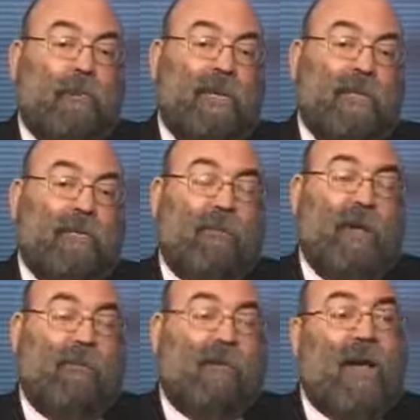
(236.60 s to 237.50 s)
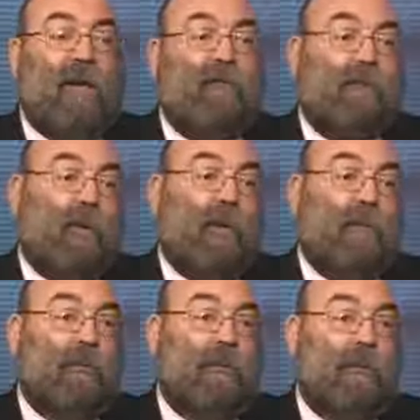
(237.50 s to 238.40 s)
he's at about 5 to 1.
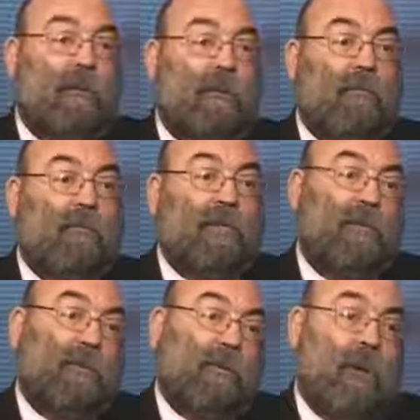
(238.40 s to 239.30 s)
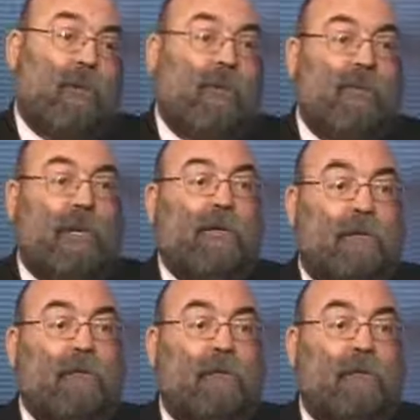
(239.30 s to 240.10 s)
But those are longer term trades.